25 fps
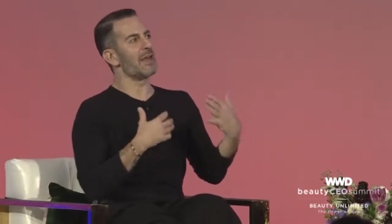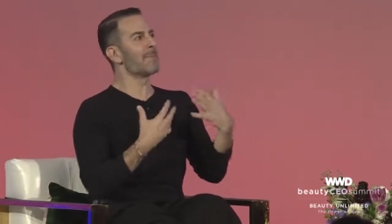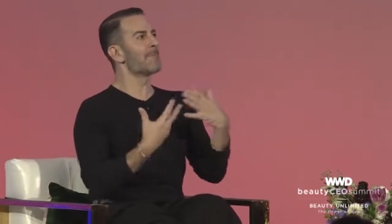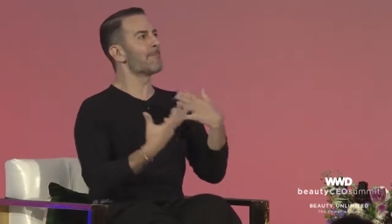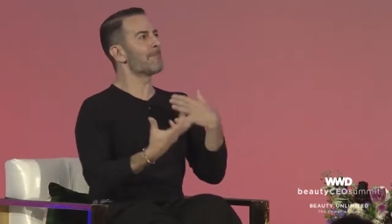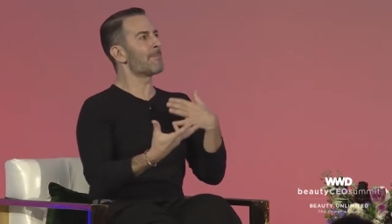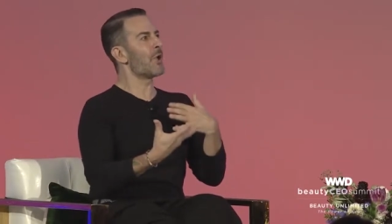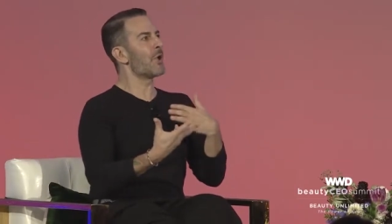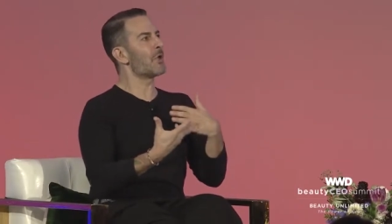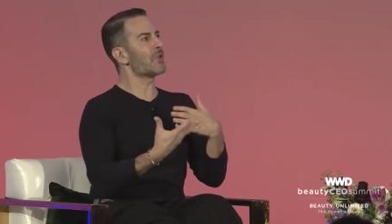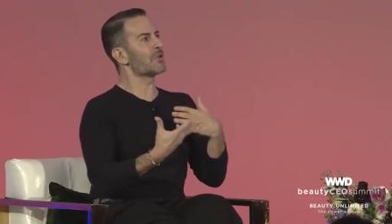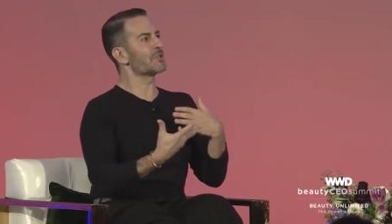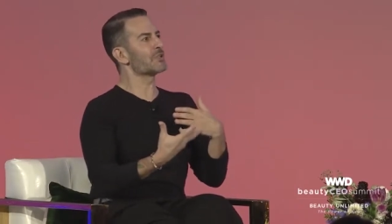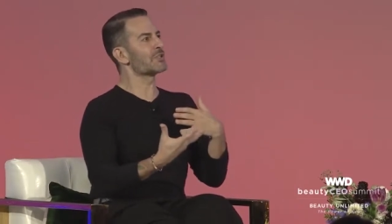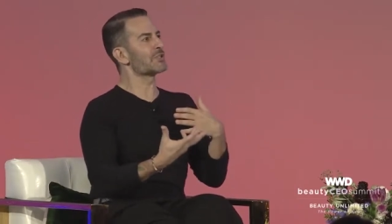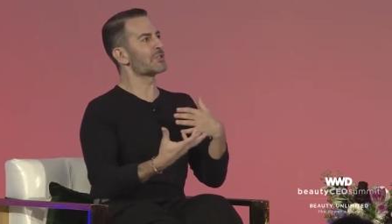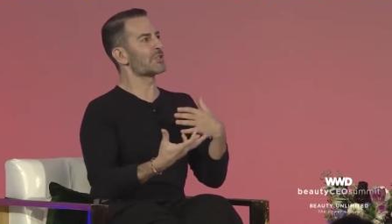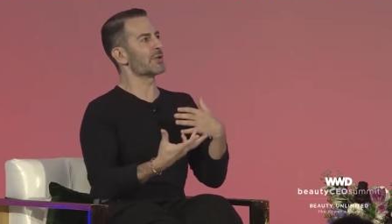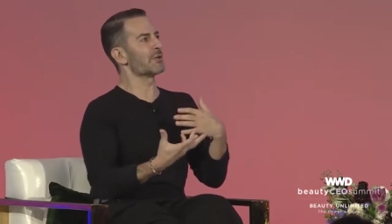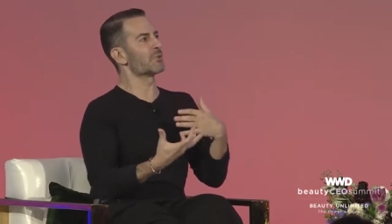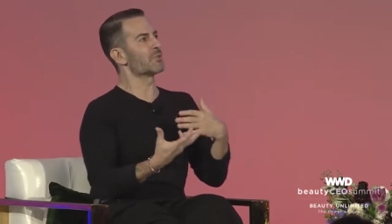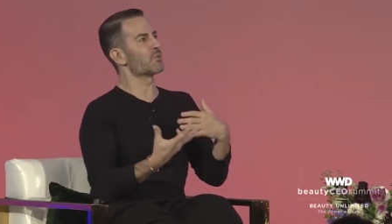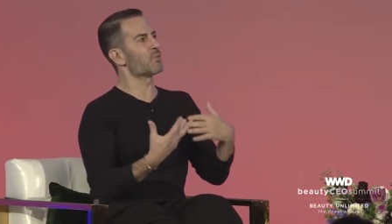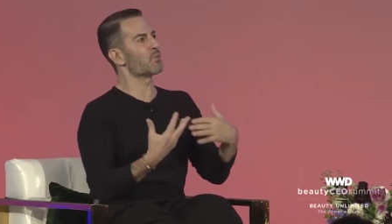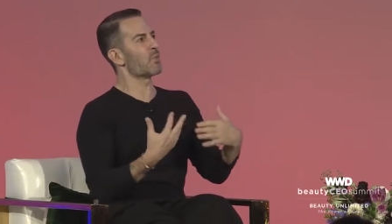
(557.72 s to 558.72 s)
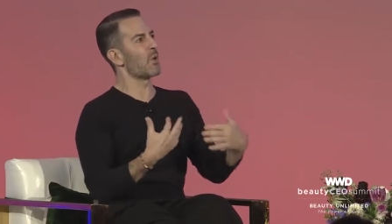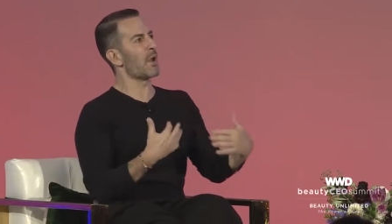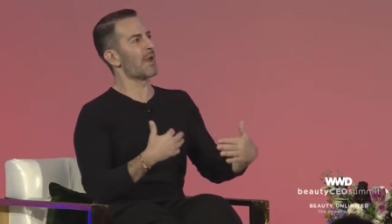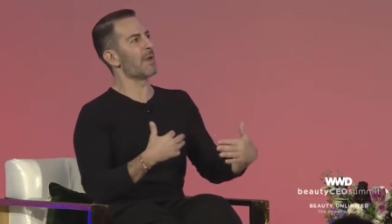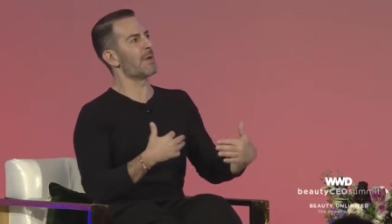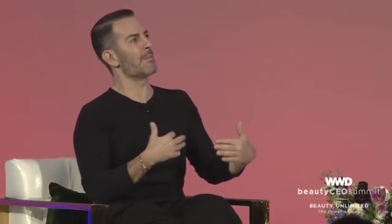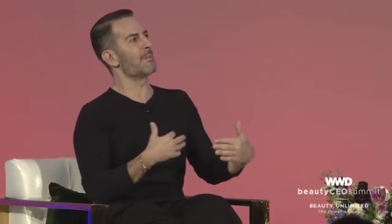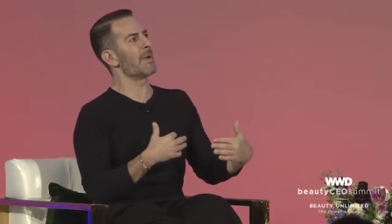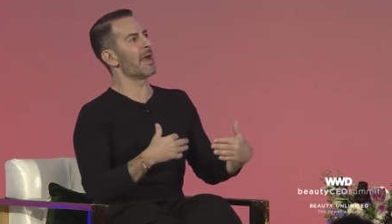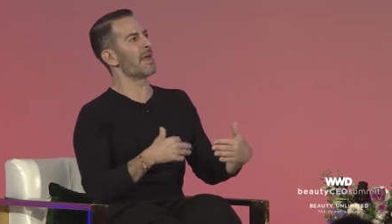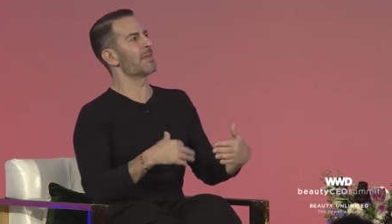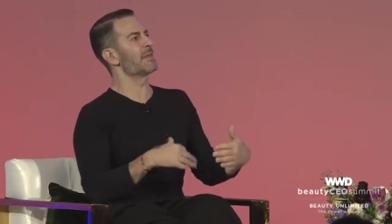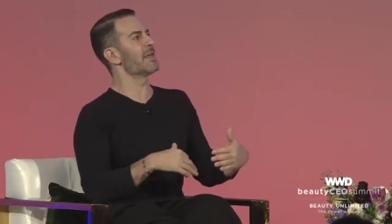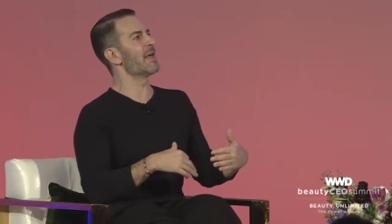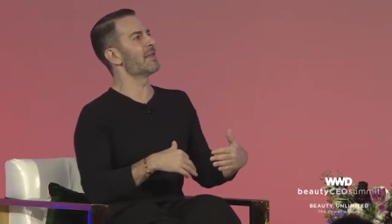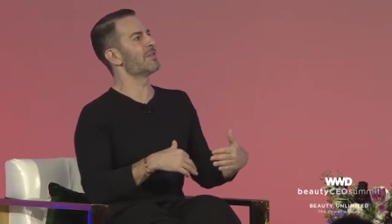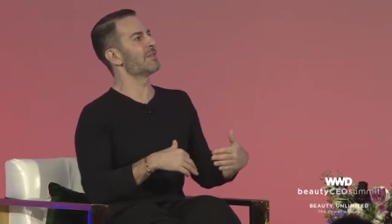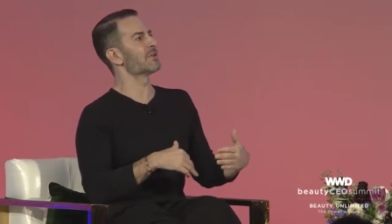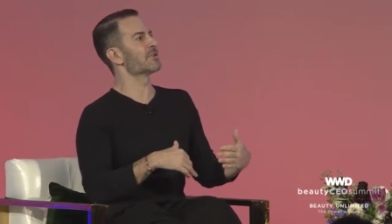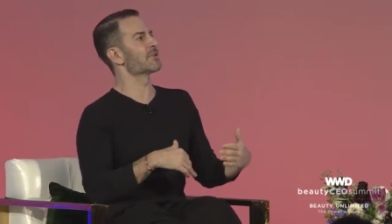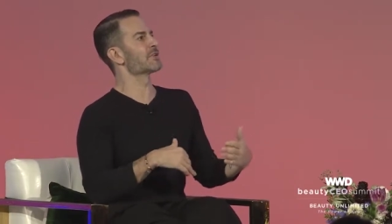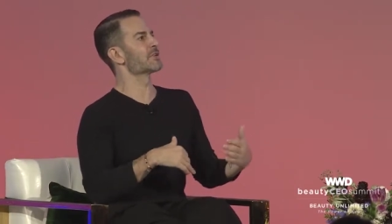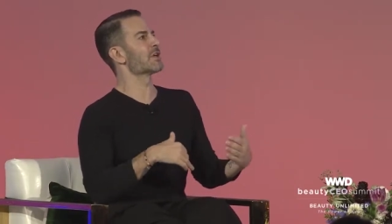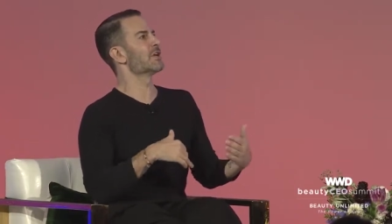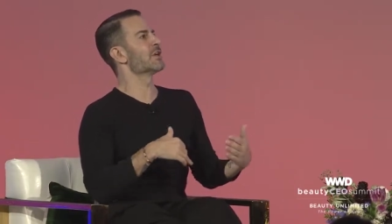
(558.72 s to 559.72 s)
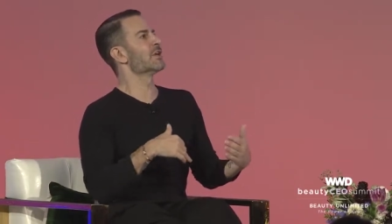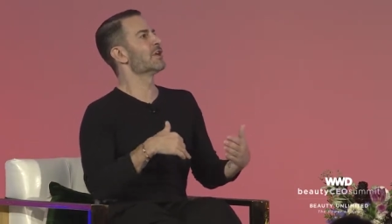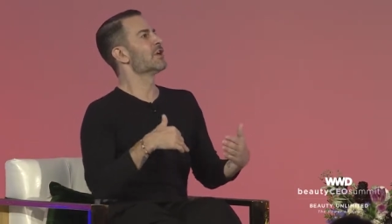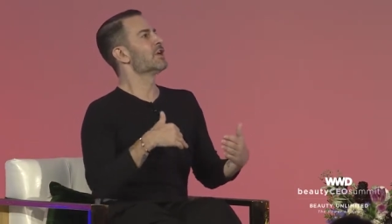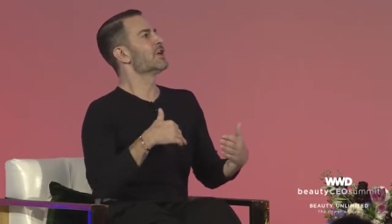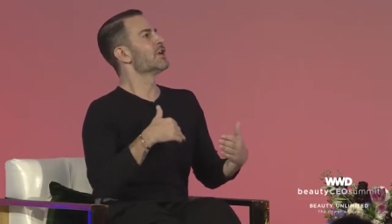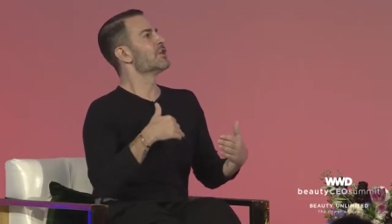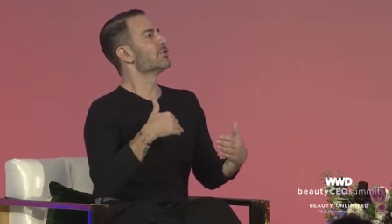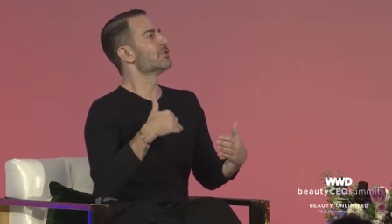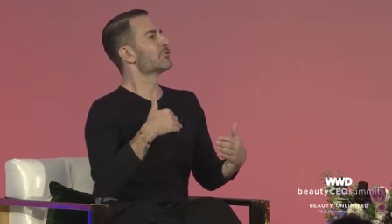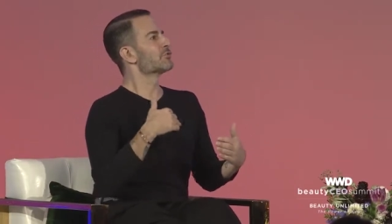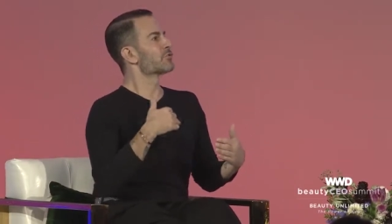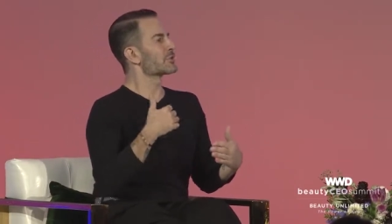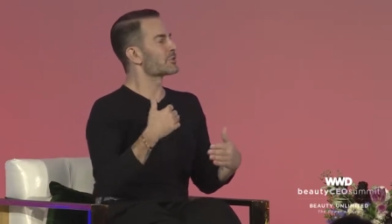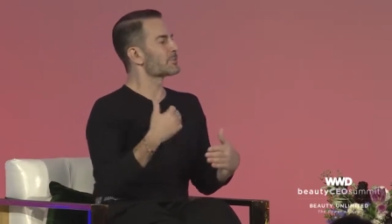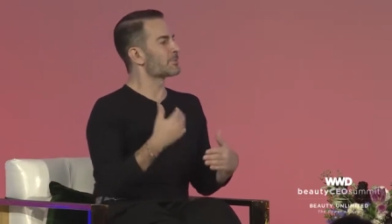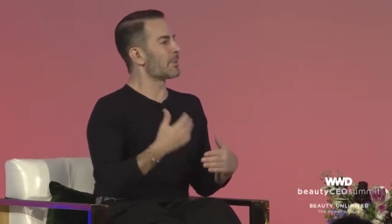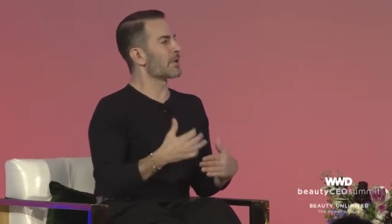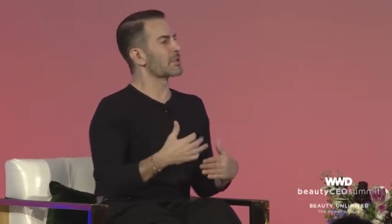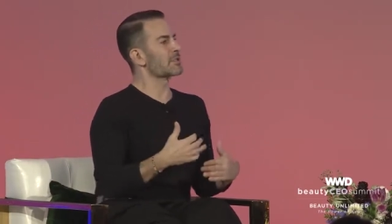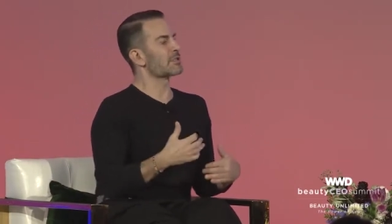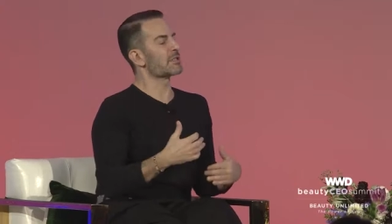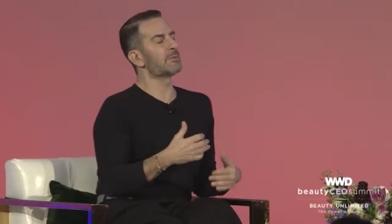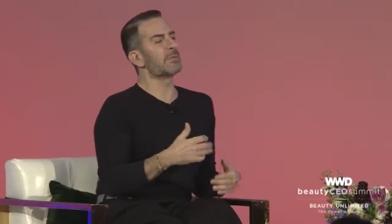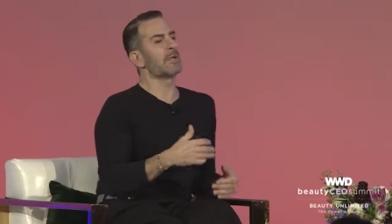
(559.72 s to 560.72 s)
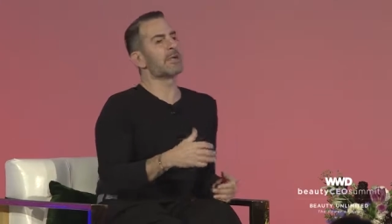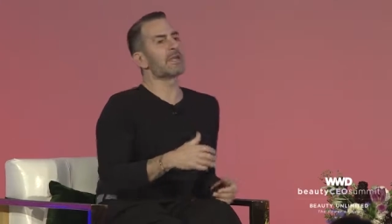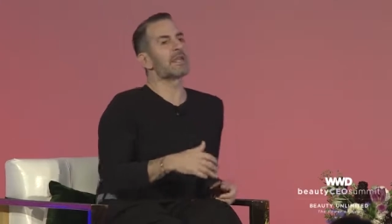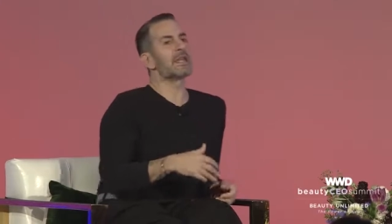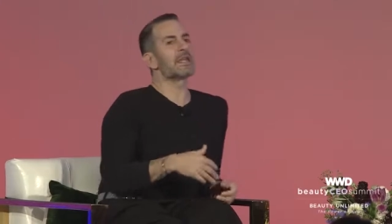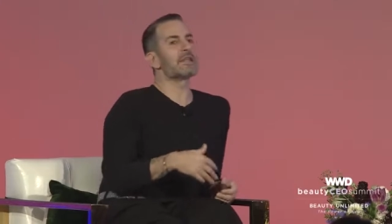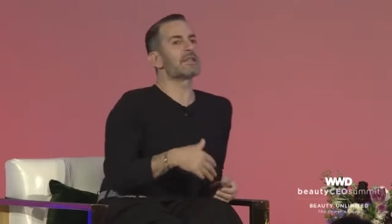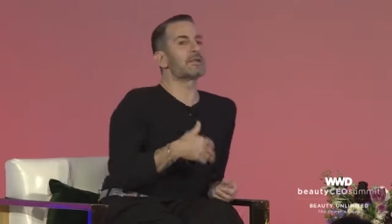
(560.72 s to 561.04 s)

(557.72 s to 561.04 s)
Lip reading: impulse and whim, and then there's the responsibility.